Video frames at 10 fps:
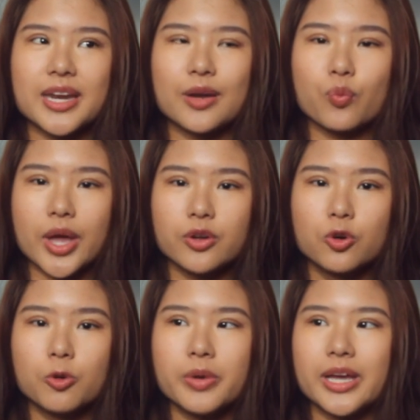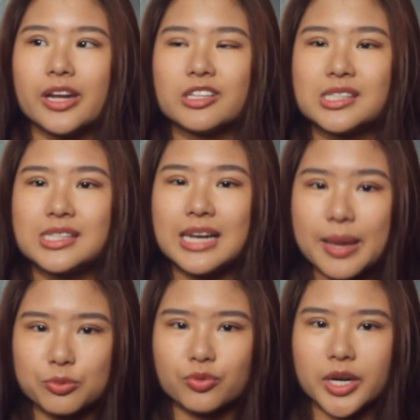and I went home and I
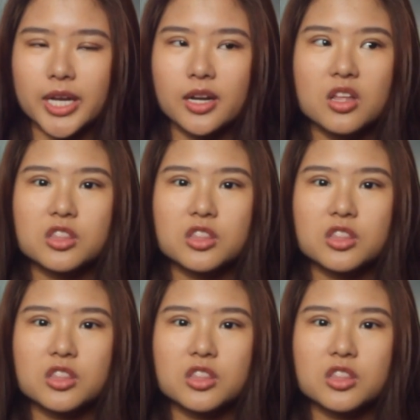slept, right?